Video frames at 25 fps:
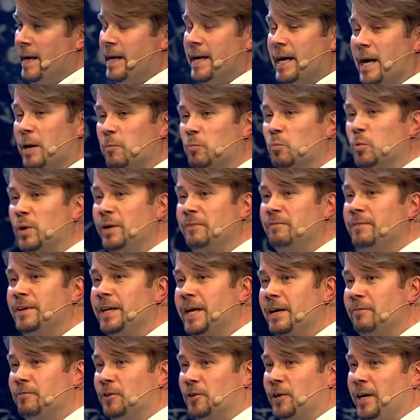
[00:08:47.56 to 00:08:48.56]
And we've
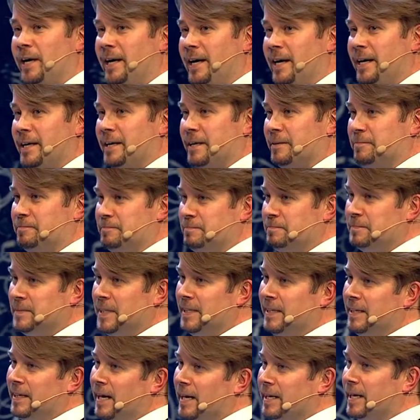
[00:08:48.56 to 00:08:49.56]
never had
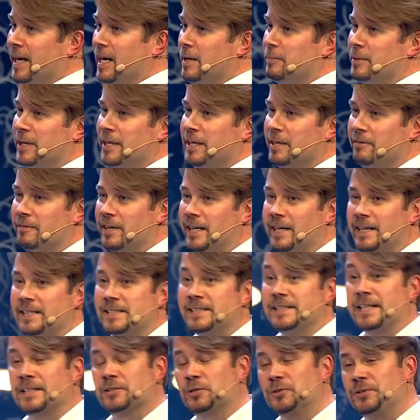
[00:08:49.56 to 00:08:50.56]
a gaming device
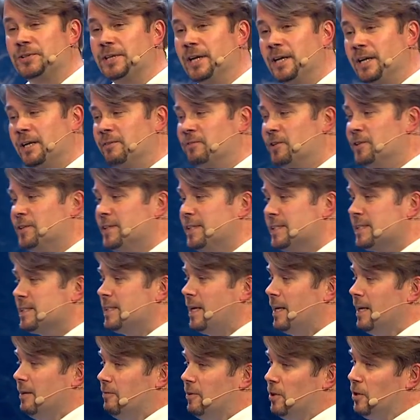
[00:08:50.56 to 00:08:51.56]
that could deliver this
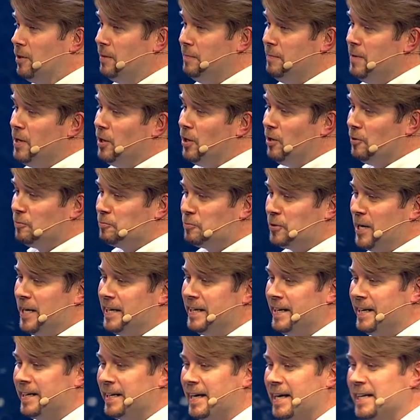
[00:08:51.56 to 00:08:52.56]
level of
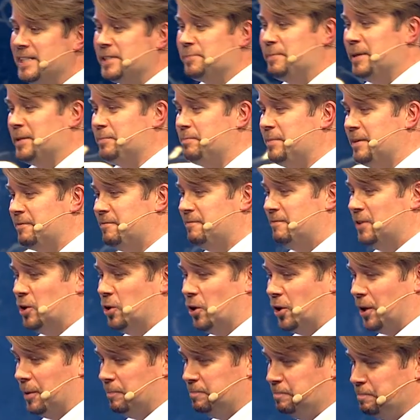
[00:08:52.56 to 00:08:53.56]
brand engagement
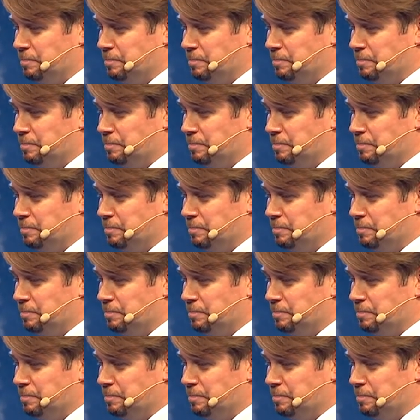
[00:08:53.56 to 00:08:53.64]
before.